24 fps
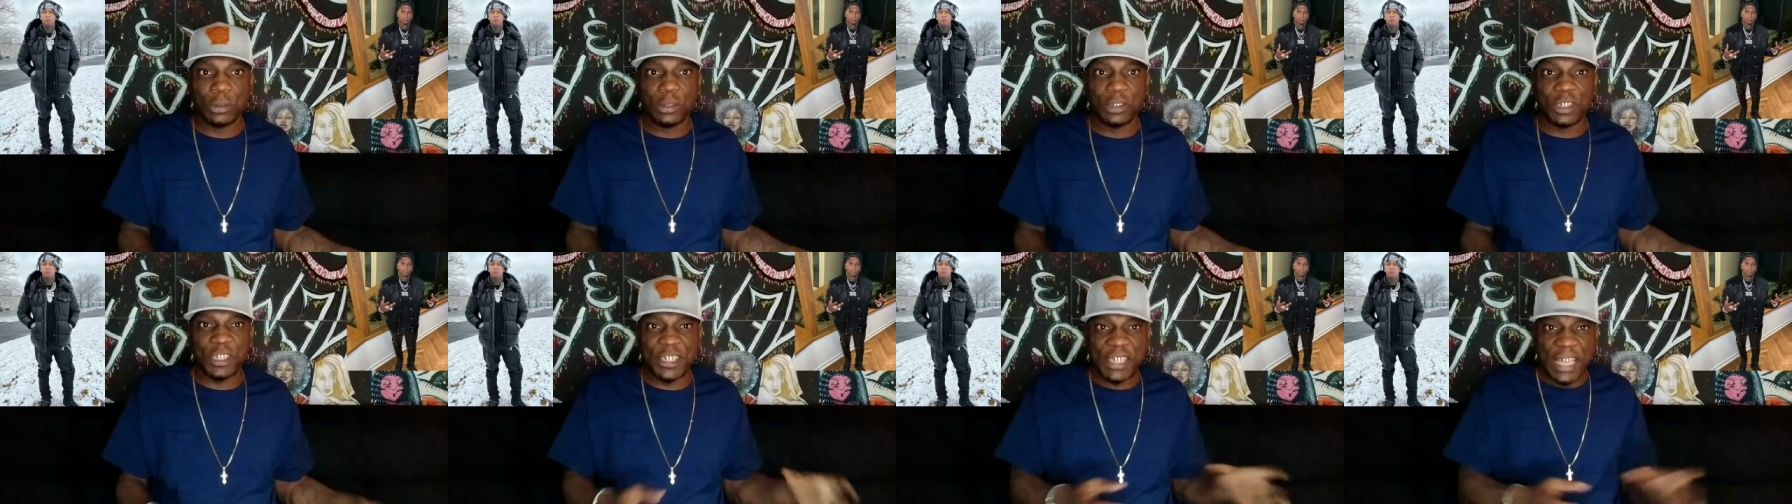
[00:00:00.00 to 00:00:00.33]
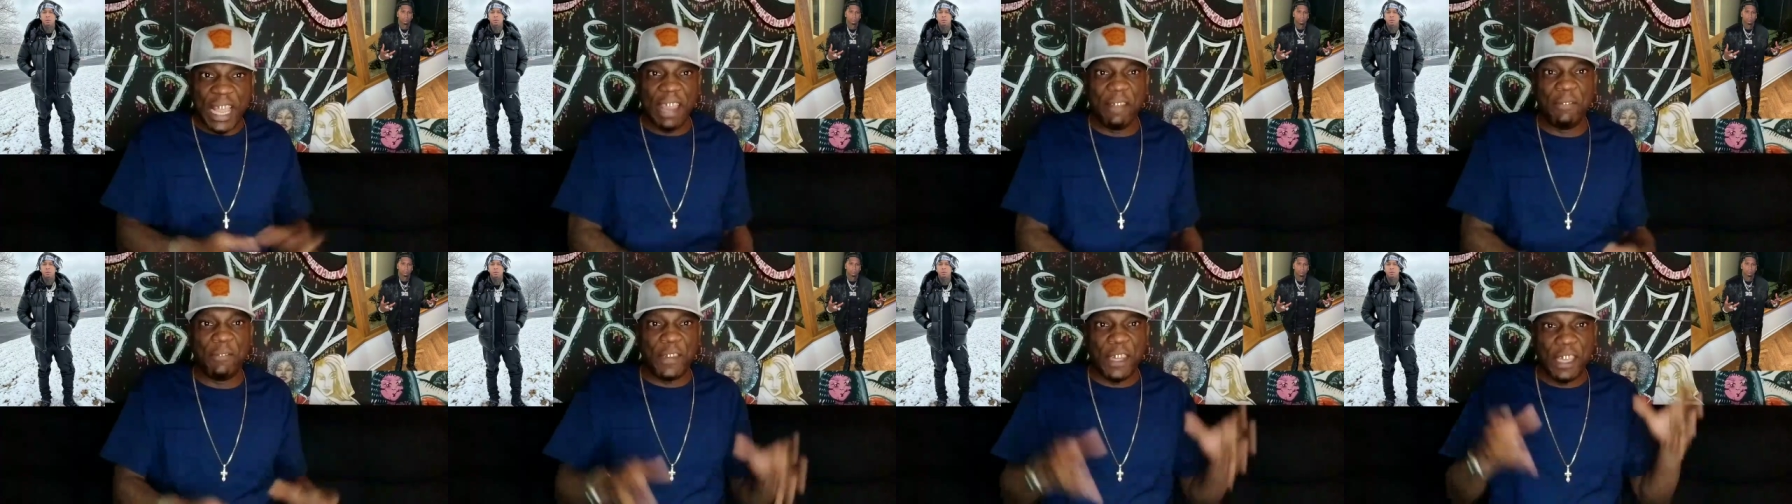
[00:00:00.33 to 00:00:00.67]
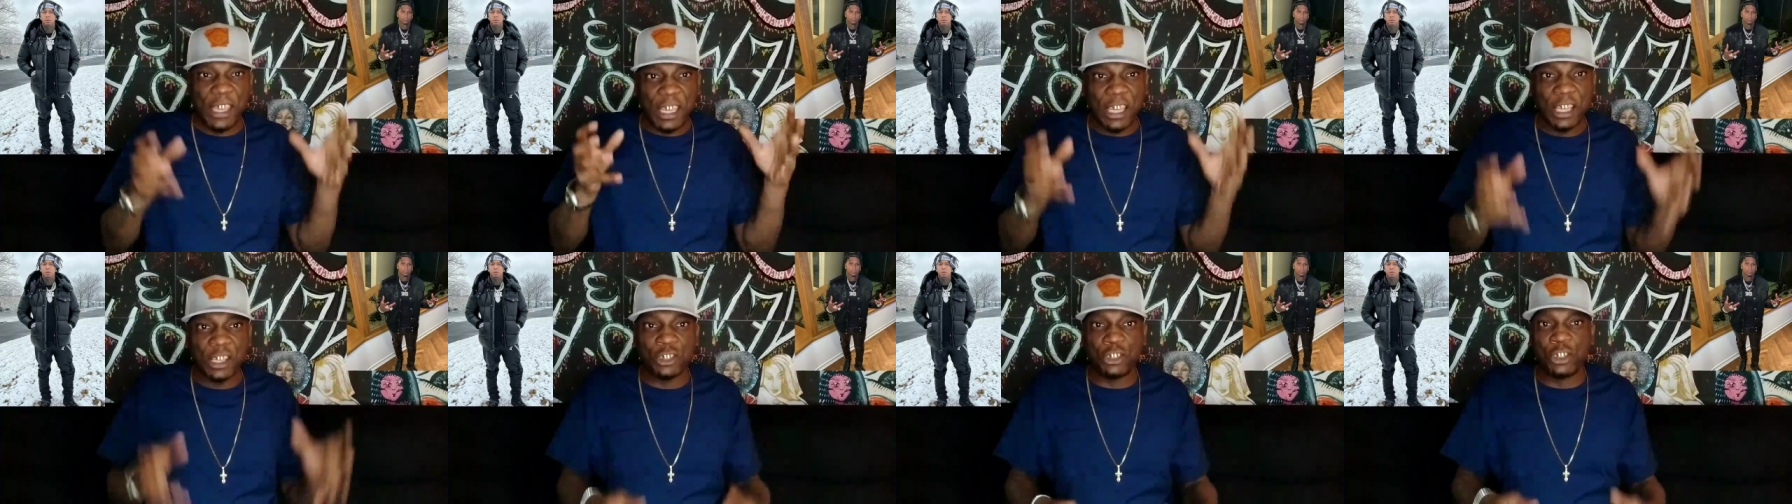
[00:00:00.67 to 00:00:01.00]
Safety
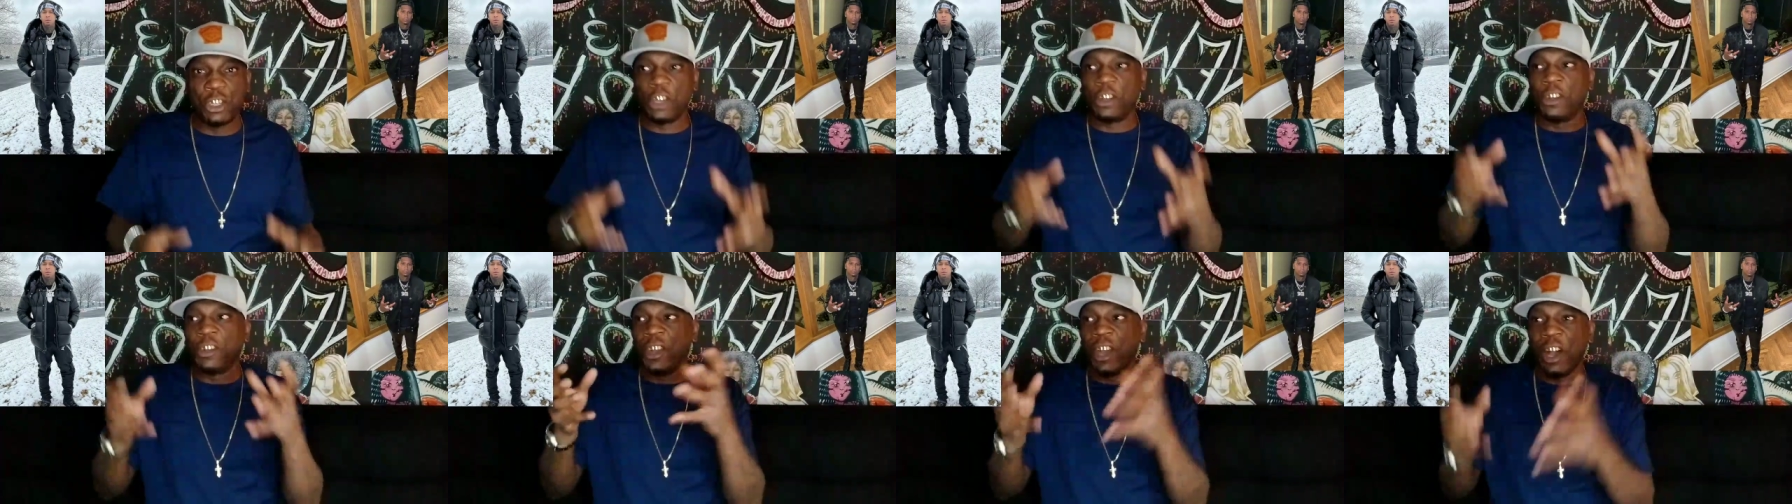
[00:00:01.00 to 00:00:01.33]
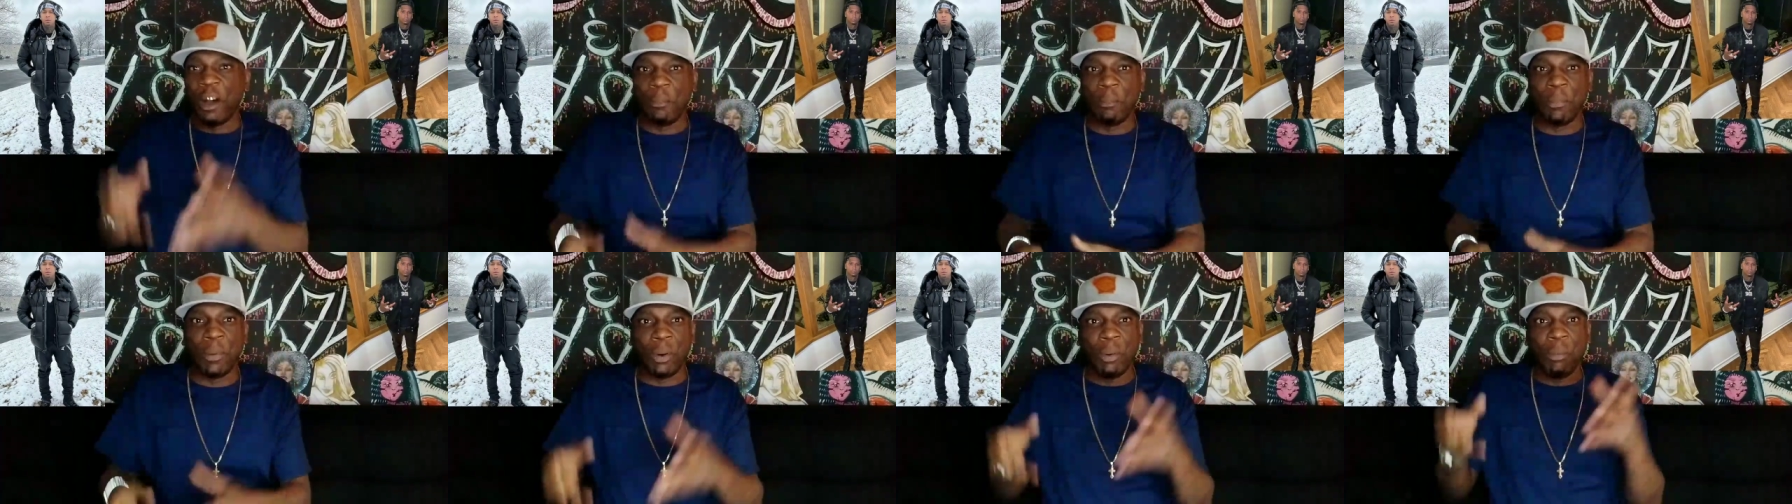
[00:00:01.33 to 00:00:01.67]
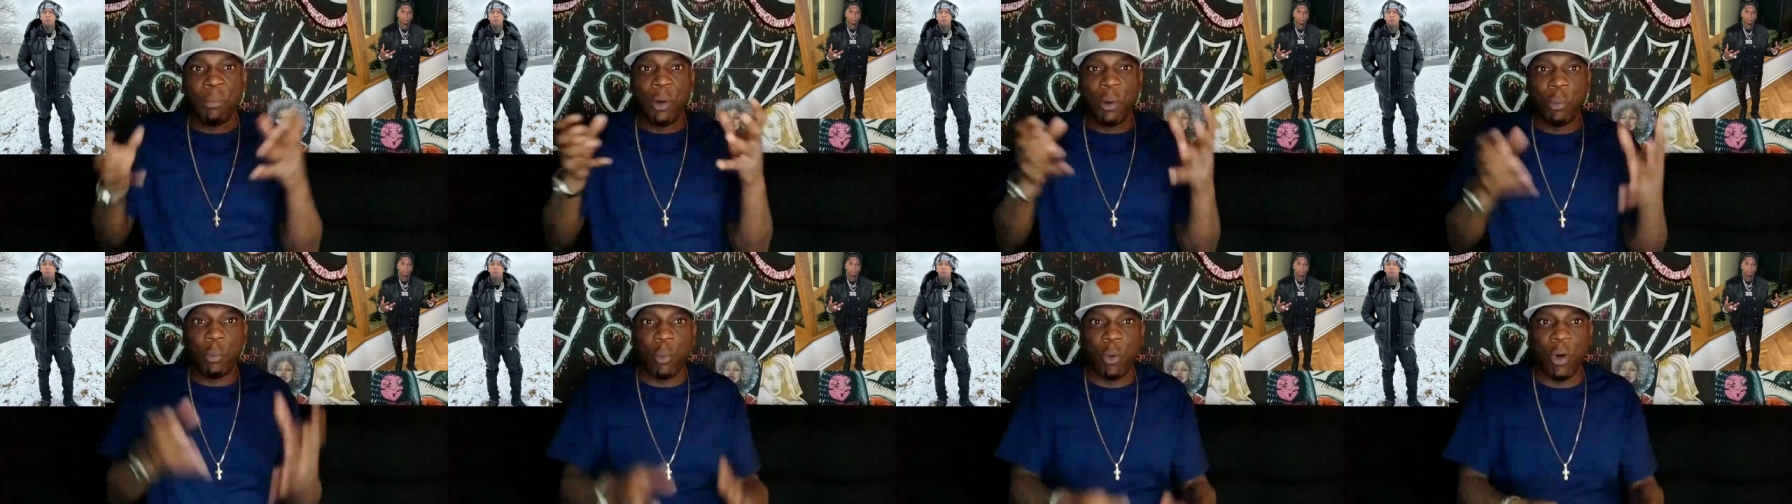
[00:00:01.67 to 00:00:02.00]
is the number
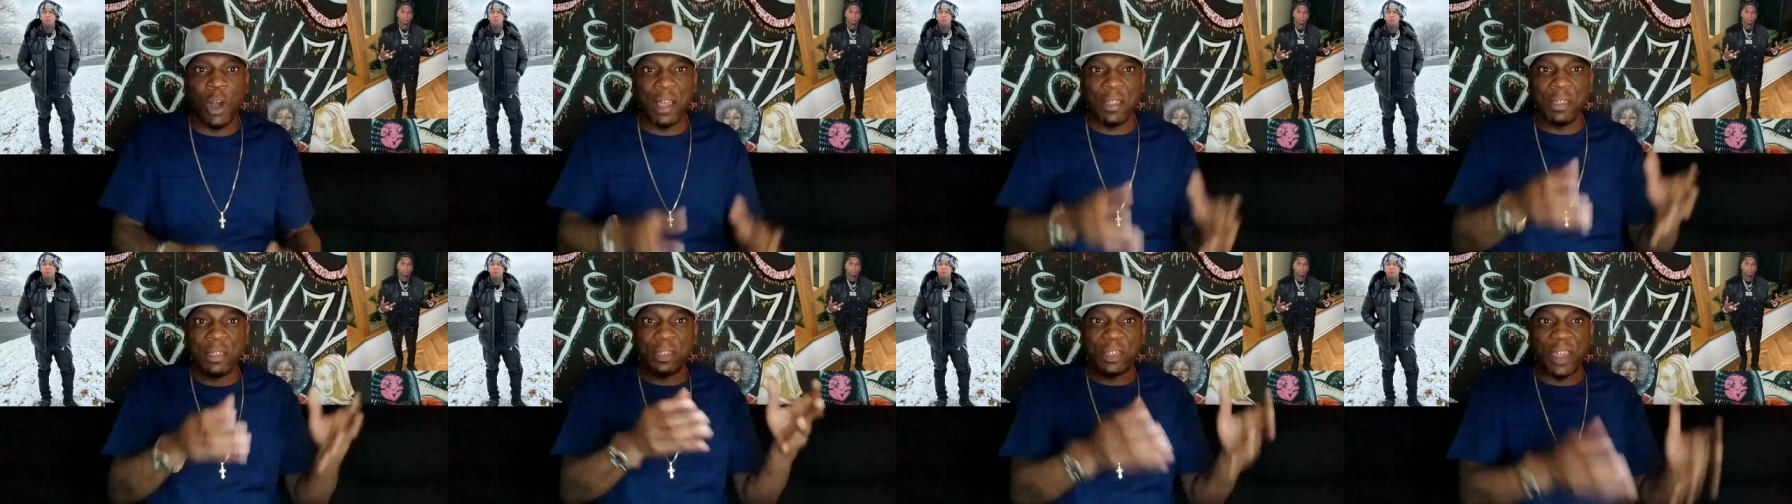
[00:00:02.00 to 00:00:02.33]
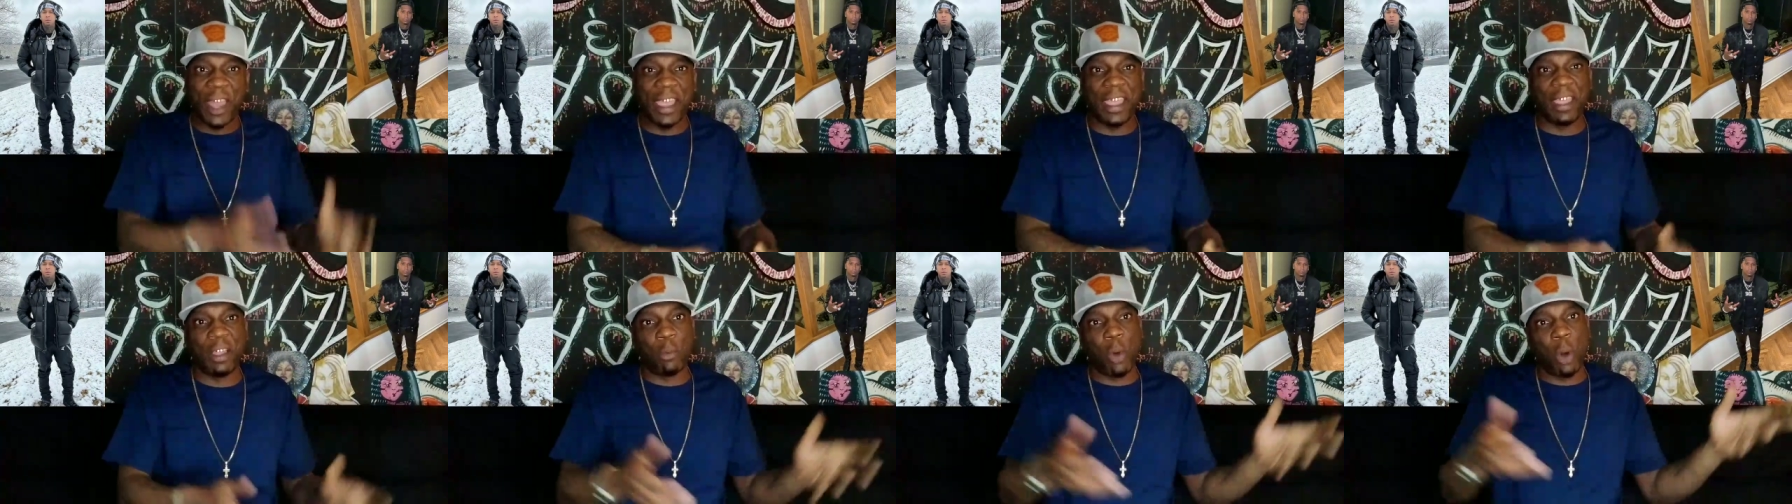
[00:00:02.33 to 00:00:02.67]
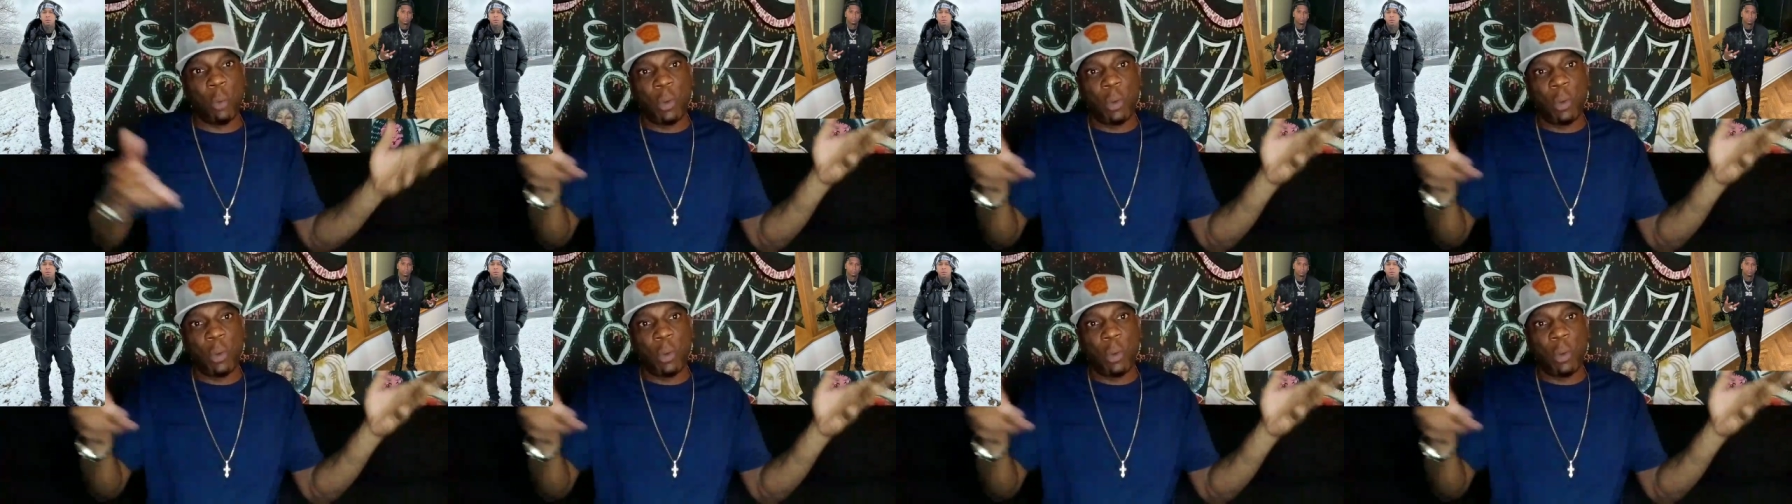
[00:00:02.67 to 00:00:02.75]
one thing.